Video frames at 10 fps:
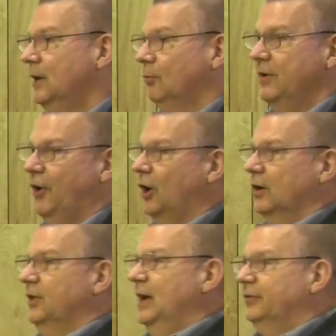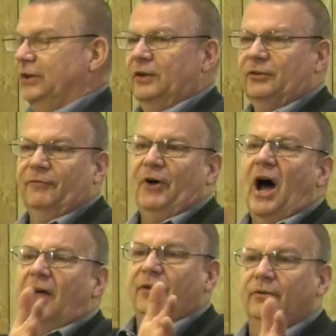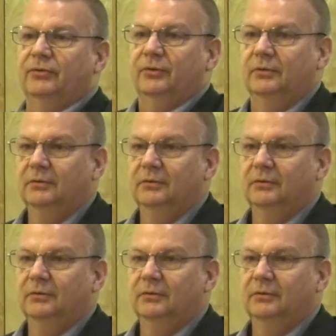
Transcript: We've heard this since the fathers